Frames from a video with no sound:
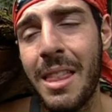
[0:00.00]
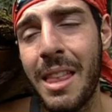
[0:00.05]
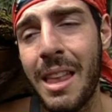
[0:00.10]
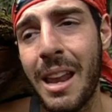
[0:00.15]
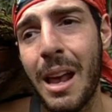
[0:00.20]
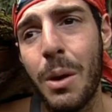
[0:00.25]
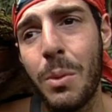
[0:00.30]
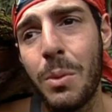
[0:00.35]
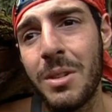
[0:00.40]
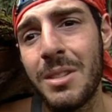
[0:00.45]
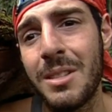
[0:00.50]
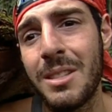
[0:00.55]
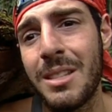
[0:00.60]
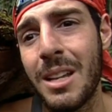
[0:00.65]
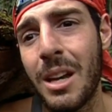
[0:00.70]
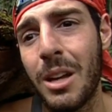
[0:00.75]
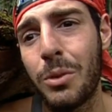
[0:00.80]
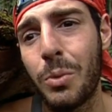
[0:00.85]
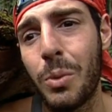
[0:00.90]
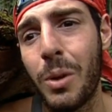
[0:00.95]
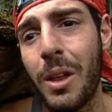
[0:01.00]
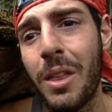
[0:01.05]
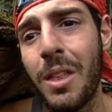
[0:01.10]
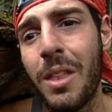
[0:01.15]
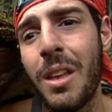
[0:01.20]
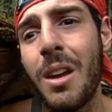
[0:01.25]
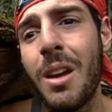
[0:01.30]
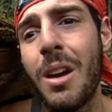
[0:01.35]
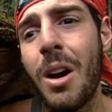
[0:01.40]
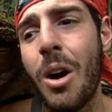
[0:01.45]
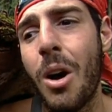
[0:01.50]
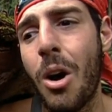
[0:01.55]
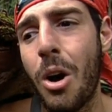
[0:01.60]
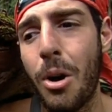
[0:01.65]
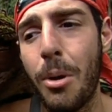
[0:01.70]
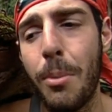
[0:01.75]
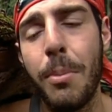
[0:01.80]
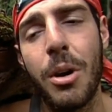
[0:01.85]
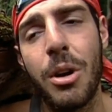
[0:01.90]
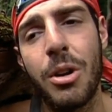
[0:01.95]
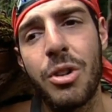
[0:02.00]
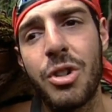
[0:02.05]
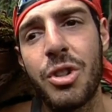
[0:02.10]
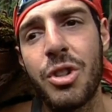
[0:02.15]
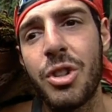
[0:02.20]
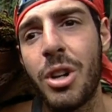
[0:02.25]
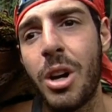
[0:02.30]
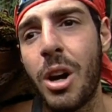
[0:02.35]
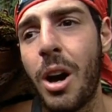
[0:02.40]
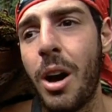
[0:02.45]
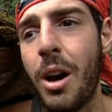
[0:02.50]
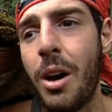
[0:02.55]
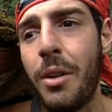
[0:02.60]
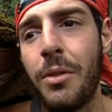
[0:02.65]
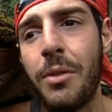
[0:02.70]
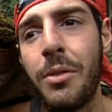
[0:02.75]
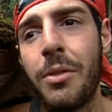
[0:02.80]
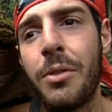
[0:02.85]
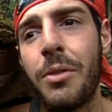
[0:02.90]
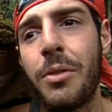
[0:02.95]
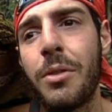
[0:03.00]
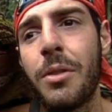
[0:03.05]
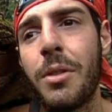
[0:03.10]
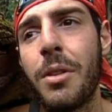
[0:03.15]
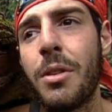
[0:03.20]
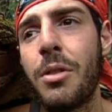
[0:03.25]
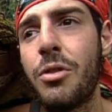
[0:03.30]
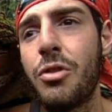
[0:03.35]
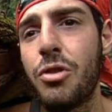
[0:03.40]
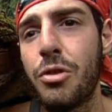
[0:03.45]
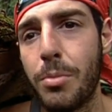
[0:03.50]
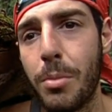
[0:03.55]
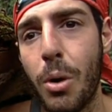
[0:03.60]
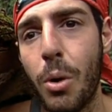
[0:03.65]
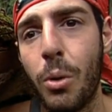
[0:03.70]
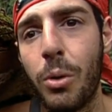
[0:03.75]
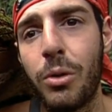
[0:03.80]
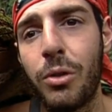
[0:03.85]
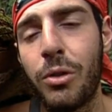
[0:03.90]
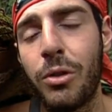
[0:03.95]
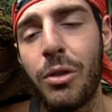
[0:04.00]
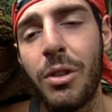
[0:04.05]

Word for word: that I was dealt with are a bunch of jamokes.